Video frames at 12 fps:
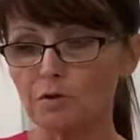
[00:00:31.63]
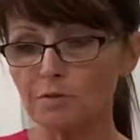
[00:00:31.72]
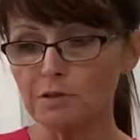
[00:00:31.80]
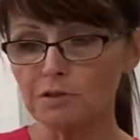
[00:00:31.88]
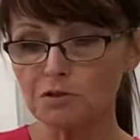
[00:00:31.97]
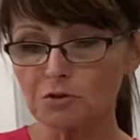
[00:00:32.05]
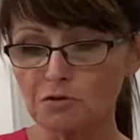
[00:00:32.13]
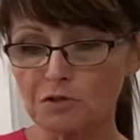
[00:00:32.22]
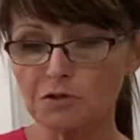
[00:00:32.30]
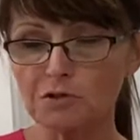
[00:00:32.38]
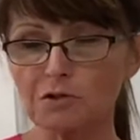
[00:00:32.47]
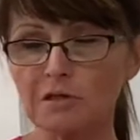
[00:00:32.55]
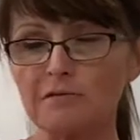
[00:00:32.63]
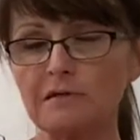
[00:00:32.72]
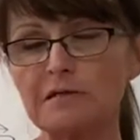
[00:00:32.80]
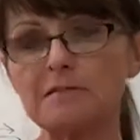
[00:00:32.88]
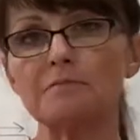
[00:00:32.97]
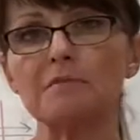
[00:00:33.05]
to be sure that you're
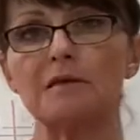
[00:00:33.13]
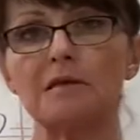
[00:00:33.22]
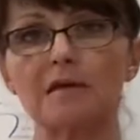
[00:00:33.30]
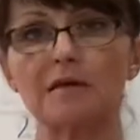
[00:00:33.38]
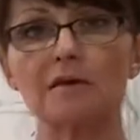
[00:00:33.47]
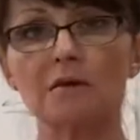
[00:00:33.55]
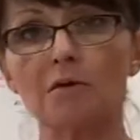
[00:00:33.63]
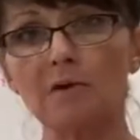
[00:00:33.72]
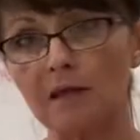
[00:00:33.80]
giving something that can go